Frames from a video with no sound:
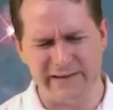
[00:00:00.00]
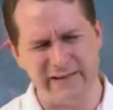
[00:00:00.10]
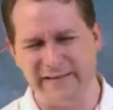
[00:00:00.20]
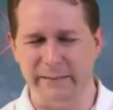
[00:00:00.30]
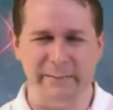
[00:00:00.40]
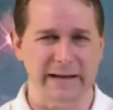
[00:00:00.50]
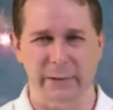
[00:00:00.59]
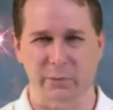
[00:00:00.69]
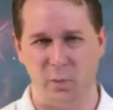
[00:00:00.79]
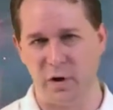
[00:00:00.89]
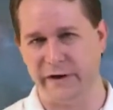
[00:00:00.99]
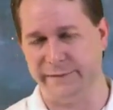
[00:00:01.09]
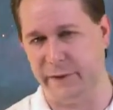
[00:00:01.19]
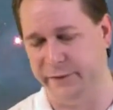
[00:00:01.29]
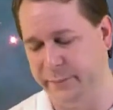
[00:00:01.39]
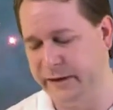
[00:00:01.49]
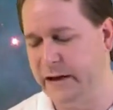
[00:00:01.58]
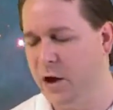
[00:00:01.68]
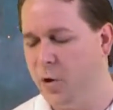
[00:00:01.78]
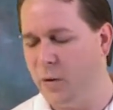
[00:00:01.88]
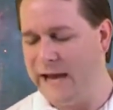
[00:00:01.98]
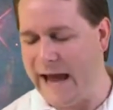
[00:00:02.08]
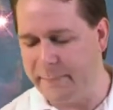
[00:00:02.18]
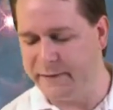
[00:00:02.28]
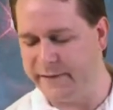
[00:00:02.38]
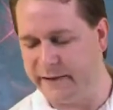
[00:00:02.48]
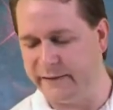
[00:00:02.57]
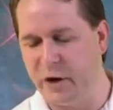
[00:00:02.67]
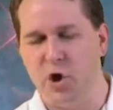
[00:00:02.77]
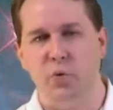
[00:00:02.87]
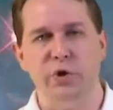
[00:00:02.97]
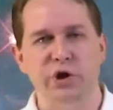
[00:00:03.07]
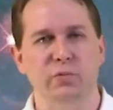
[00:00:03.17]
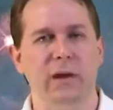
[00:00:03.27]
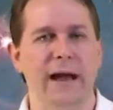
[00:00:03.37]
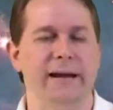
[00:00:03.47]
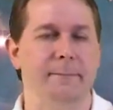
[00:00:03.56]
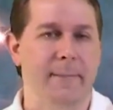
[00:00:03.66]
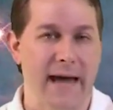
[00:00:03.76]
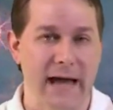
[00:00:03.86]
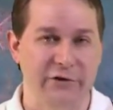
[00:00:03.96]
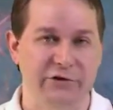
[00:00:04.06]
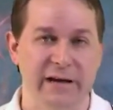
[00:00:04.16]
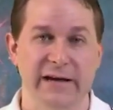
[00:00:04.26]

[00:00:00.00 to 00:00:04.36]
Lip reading: doesn't seem like it would work at first, but what happens is when you light a match,